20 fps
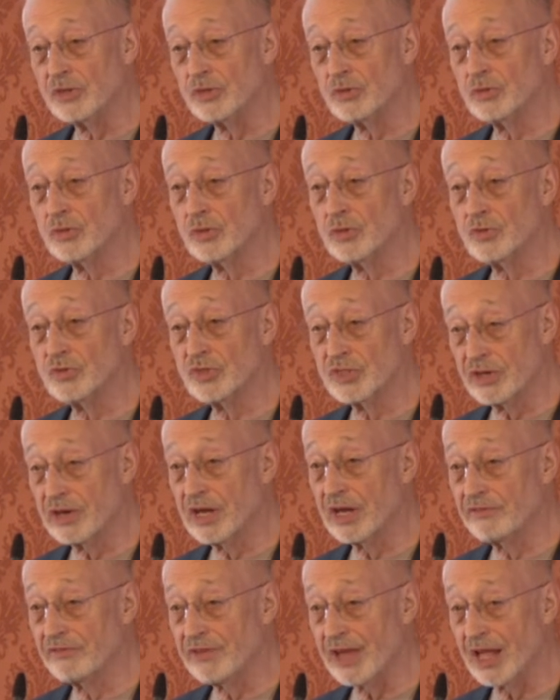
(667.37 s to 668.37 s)
you lose
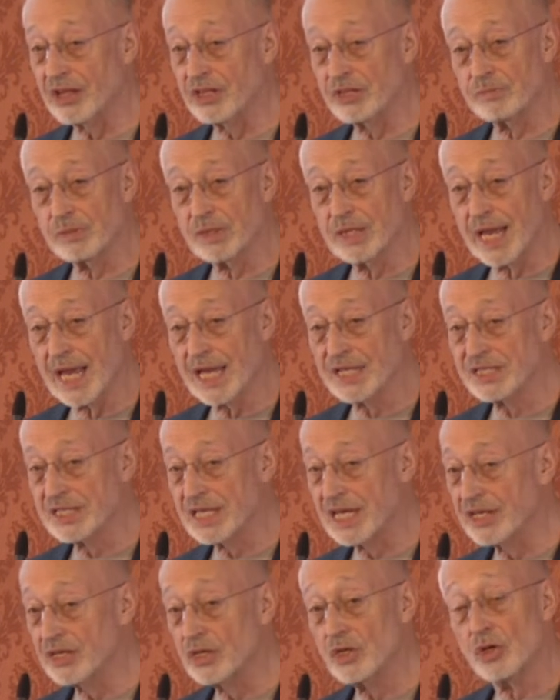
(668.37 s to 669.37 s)
a valuable
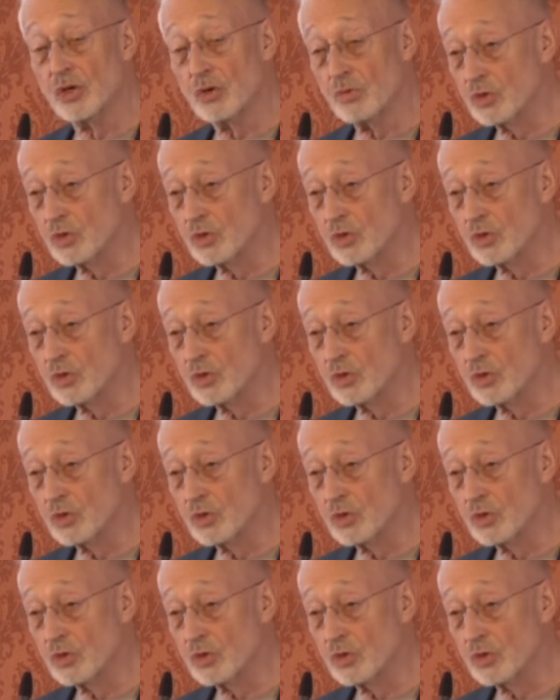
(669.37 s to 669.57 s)
asset.